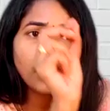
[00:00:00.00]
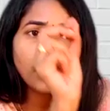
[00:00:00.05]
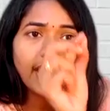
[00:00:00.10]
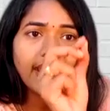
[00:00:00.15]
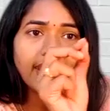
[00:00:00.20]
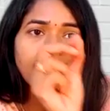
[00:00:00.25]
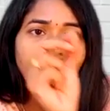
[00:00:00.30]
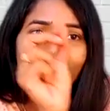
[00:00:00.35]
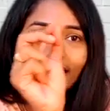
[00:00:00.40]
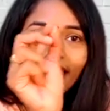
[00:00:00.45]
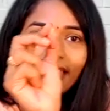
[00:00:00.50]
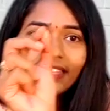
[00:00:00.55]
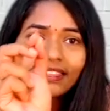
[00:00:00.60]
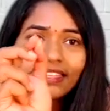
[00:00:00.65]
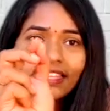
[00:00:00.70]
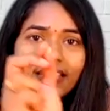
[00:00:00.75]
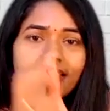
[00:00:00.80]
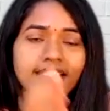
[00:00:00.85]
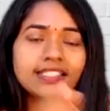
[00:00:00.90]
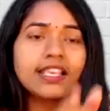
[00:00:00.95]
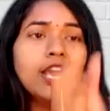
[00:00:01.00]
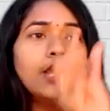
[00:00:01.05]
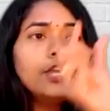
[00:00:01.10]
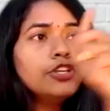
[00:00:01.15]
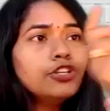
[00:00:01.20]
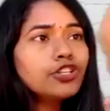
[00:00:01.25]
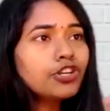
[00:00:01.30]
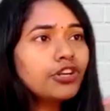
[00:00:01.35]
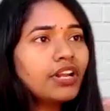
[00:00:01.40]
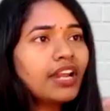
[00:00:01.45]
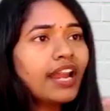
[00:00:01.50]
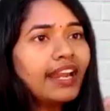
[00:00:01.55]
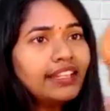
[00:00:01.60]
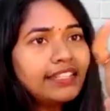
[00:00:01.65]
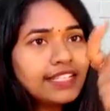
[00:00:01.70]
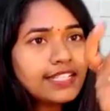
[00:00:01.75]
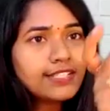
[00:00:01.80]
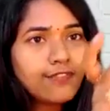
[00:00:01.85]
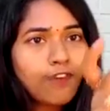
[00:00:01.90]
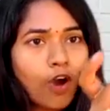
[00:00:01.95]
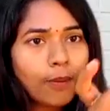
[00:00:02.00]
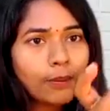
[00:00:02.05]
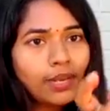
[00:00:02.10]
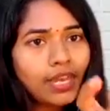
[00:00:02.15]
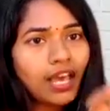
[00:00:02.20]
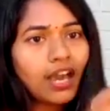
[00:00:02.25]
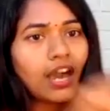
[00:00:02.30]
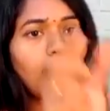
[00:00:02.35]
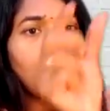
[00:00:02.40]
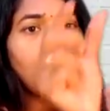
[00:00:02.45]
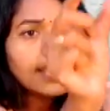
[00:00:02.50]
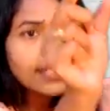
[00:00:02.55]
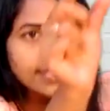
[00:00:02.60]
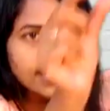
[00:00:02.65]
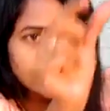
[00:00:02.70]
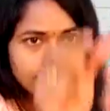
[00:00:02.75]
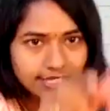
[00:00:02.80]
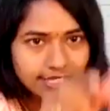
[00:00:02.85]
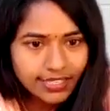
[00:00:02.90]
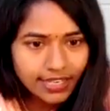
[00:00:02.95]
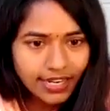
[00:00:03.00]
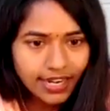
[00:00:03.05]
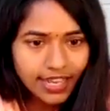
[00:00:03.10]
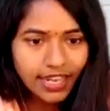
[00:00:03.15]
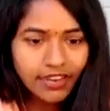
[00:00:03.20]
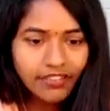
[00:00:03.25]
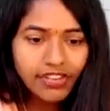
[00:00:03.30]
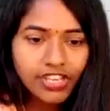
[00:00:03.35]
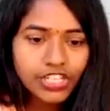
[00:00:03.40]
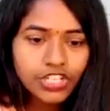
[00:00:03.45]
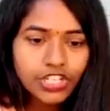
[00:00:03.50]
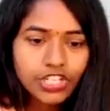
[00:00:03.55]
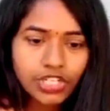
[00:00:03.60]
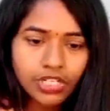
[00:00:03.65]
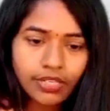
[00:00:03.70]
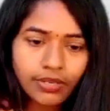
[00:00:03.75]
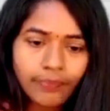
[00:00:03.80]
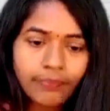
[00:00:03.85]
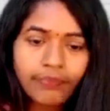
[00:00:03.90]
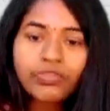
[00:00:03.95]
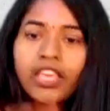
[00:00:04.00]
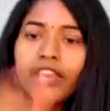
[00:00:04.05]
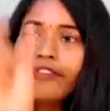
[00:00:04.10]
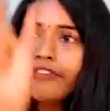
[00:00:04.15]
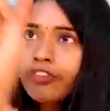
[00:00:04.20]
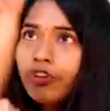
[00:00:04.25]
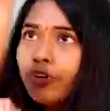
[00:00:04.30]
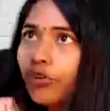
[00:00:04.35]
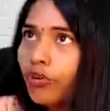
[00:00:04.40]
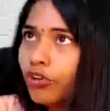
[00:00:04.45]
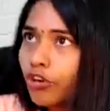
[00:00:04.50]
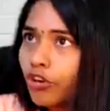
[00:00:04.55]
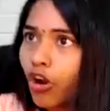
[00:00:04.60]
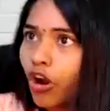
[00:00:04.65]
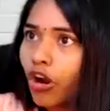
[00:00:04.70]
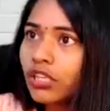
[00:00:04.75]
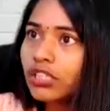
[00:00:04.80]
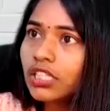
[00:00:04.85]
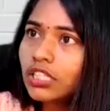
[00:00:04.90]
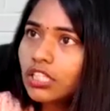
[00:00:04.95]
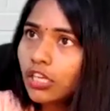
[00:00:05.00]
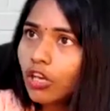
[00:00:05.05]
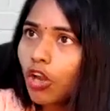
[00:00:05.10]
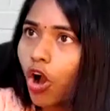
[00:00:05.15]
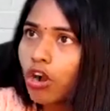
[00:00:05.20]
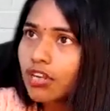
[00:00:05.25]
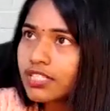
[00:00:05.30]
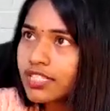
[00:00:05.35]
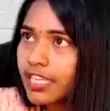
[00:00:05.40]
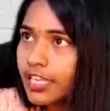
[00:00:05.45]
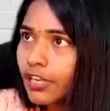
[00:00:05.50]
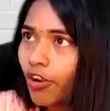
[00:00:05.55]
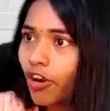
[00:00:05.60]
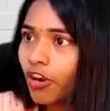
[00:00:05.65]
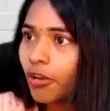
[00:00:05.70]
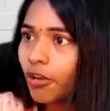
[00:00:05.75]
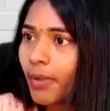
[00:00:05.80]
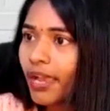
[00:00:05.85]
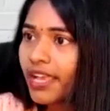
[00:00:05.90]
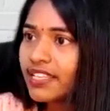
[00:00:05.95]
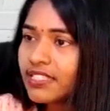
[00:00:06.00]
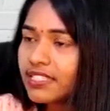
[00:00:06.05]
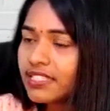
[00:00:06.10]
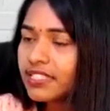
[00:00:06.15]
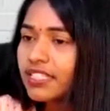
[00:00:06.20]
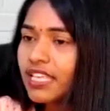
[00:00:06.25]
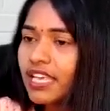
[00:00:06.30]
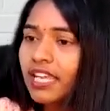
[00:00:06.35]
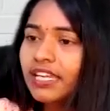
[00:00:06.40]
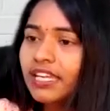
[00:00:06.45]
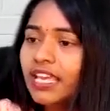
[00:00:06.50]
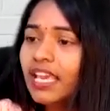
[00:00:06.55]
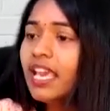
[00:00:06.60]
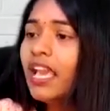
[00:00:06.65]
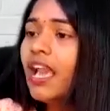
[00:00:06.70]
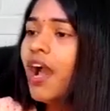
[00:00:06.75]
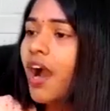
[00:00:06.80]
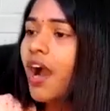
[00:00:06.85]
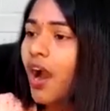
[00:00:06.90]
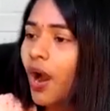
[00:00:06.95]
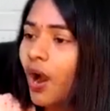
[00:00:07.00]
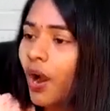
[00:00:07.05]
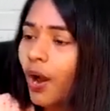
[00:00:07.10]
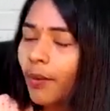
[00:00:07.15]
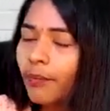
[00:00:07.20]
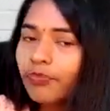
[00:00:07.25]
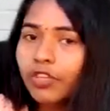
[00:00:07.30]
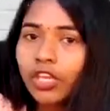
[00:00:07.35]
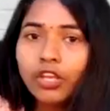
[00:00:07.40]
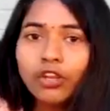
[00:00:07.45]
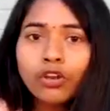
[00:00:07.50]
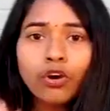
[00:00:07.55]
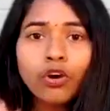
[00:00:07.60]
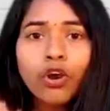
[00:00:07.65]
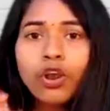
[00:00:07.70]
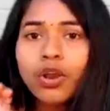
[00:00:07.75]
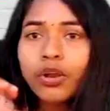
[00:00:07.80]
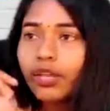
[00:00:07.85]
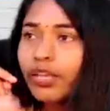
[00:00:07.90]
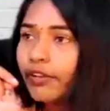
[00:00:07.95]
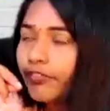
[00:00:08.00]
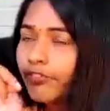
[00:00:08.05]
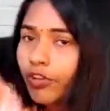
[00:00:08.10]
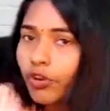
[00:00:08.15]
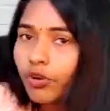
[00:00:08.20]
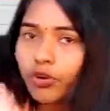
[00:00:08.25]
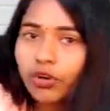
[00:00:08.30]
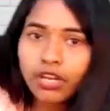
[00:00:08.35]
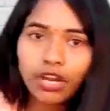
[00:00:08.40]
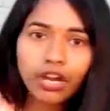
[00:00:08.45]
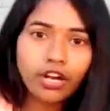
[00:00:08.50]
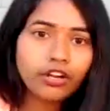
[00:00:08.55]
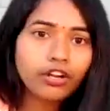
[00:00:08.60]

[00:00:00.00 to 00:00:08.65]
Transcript: put heading like this. You should write this formula. This is a derivation. If you draw that log C naught by CT, if you